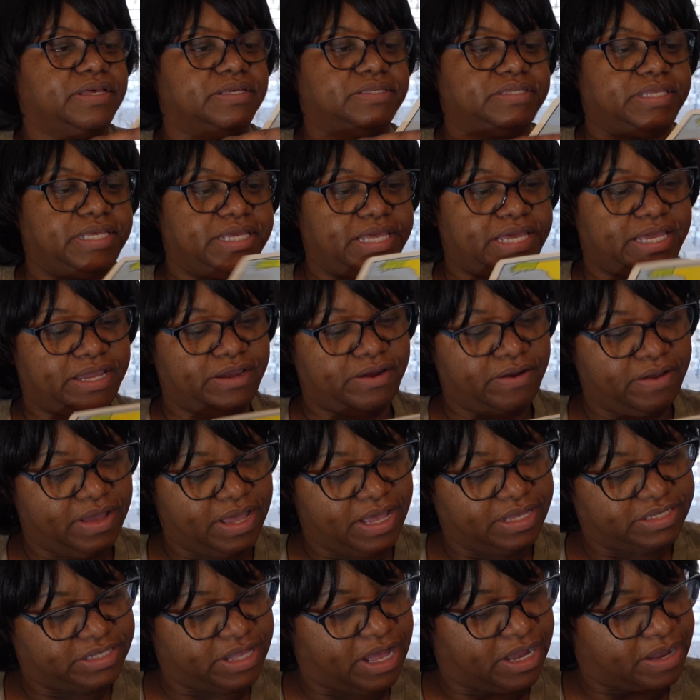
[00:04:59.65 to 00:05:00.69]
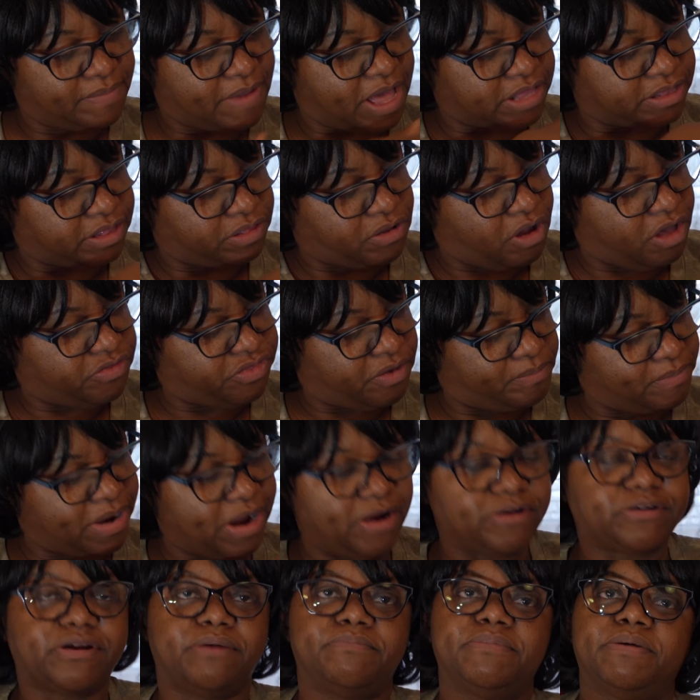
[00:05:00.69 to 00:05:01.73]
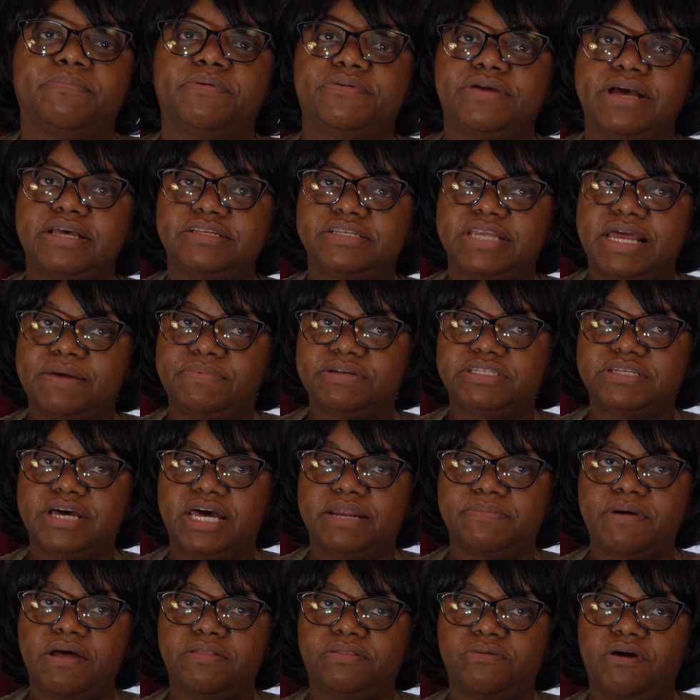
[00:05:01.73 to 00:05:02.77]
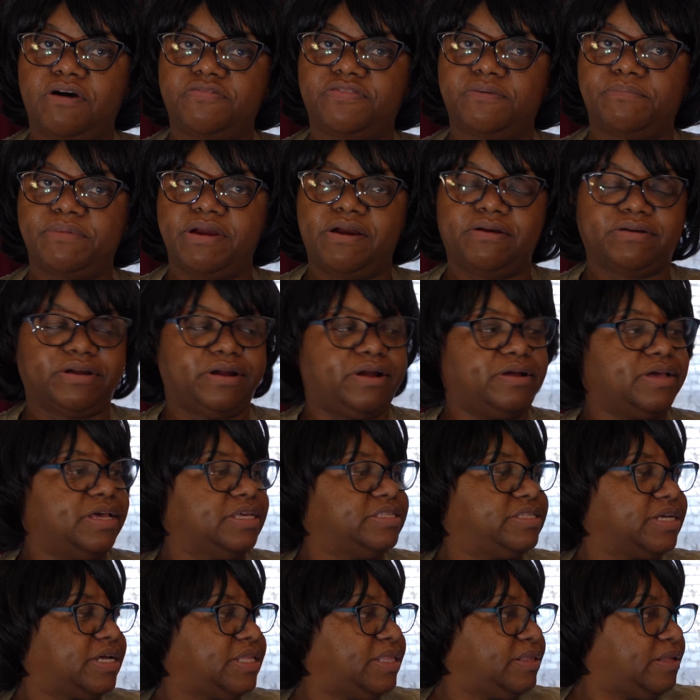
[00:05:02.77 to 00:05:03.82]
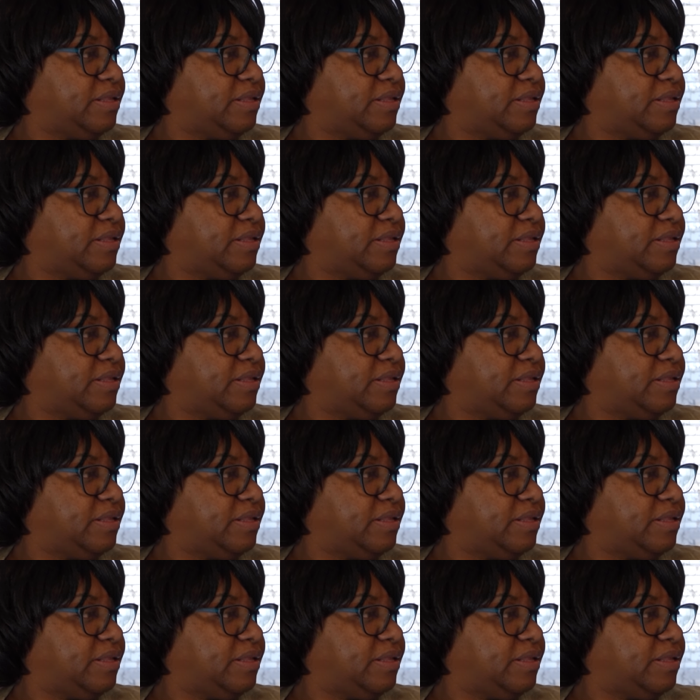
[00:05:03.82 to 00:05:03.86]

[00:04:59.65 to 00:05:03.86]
See here, it's talking about North America. Remember yesterday we talked about North America? It's the